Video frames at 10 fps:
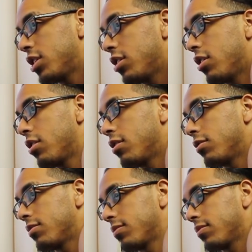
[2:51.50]

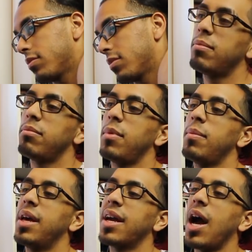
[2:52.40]
Shino. My
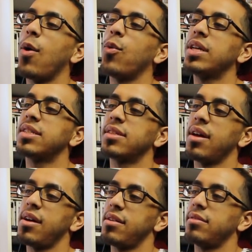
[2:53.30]
man got wind
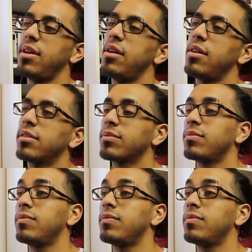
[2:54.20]
style, dog.